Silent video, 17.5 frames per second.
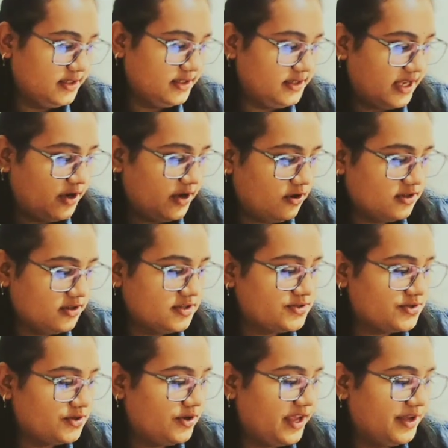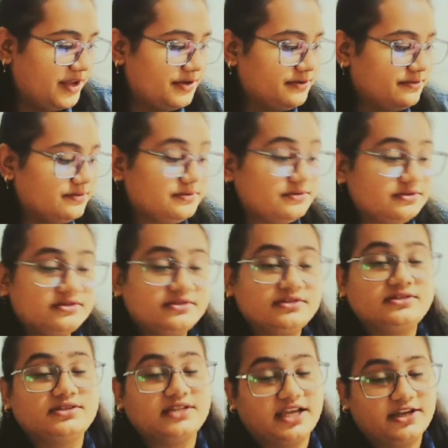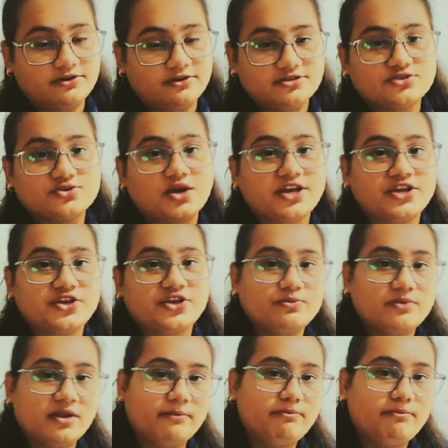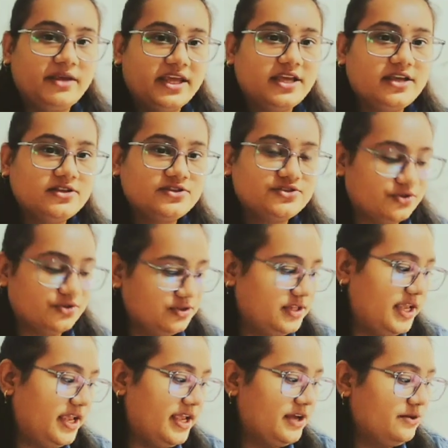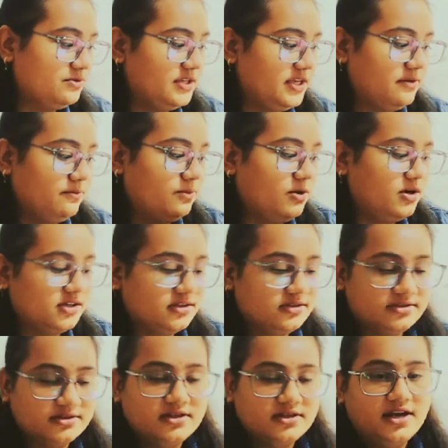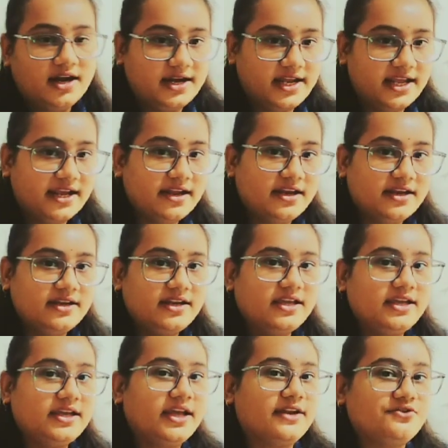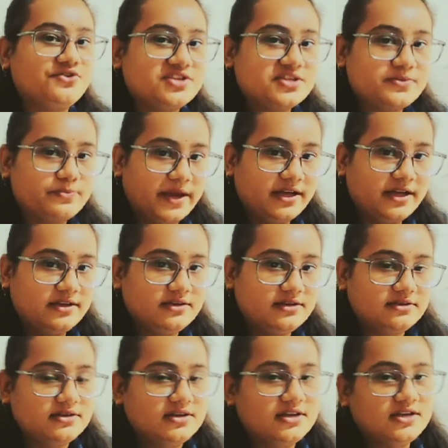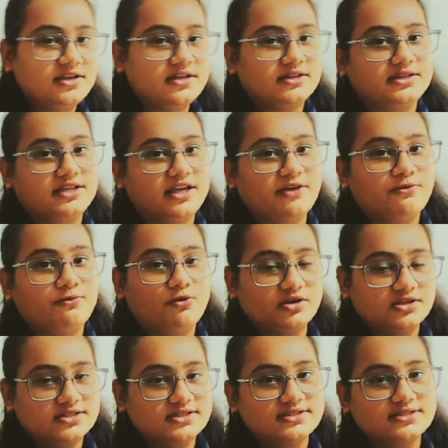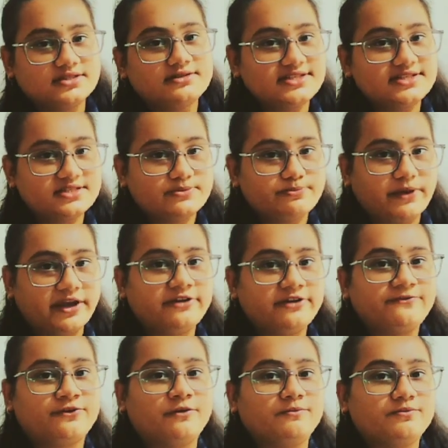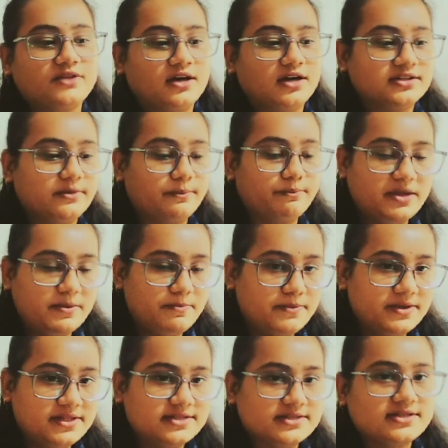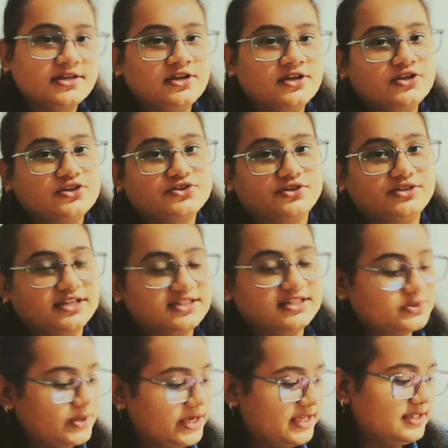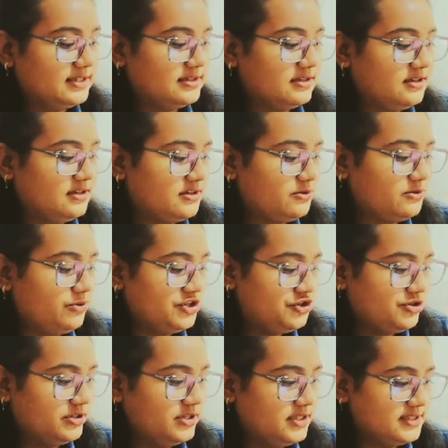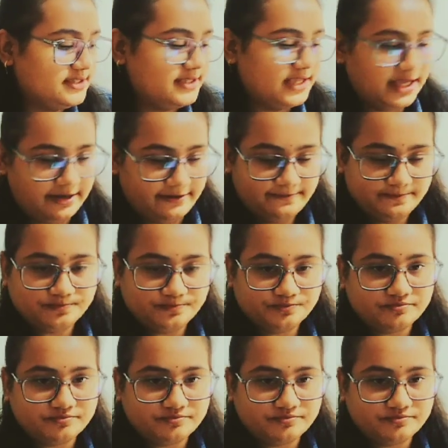They also are human beings, so they have their worth, dignity, and respect. They want respect from the other peoples, so that's why the question is there.